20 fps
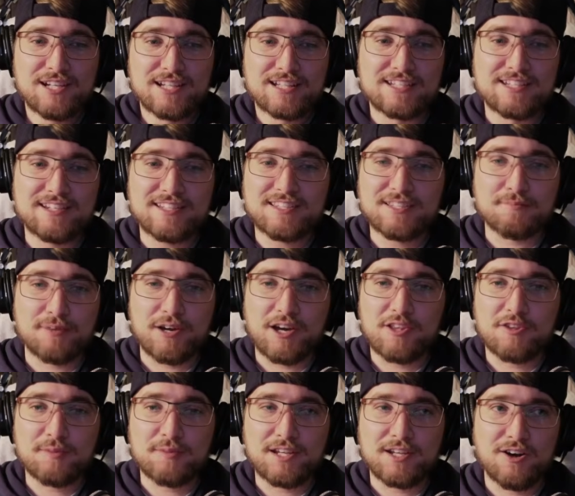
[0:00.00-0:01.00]
doesn't
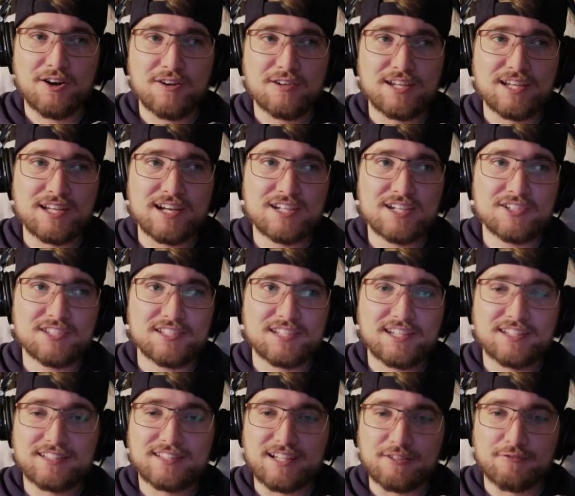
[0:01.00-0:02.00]
bother me at all, and I just
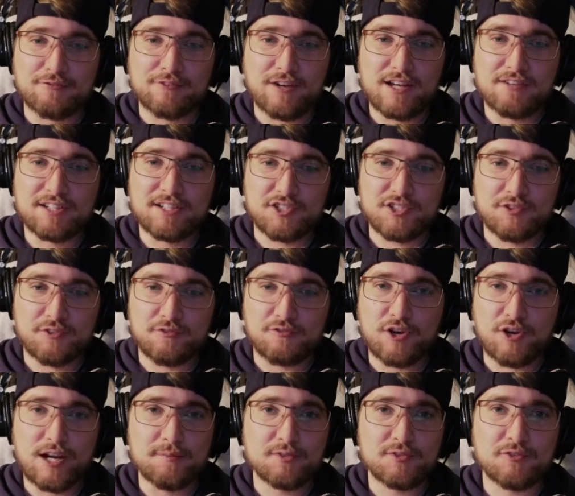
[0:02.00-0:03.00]
get like 5 extra
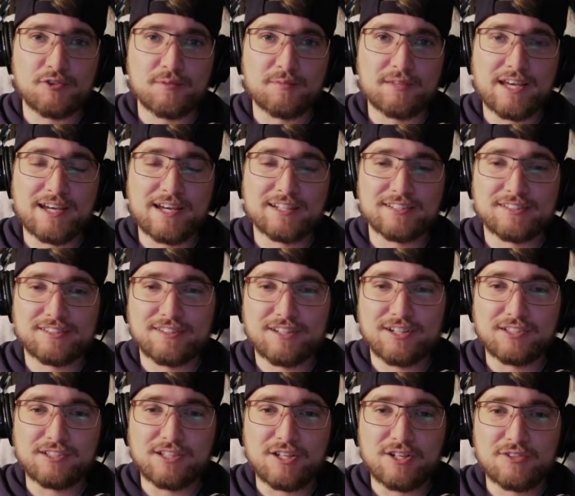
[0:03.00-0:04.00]
frames from that
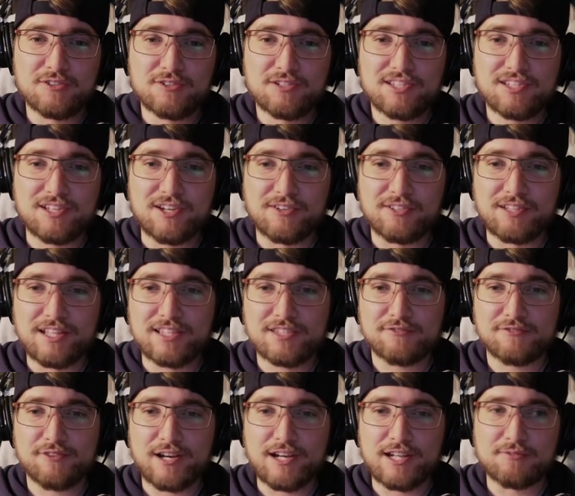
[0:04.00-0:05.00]
alone, so that's
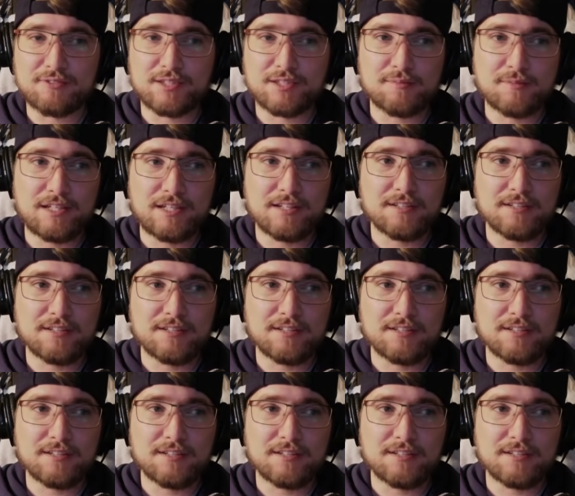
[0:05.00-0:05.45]
fine with me.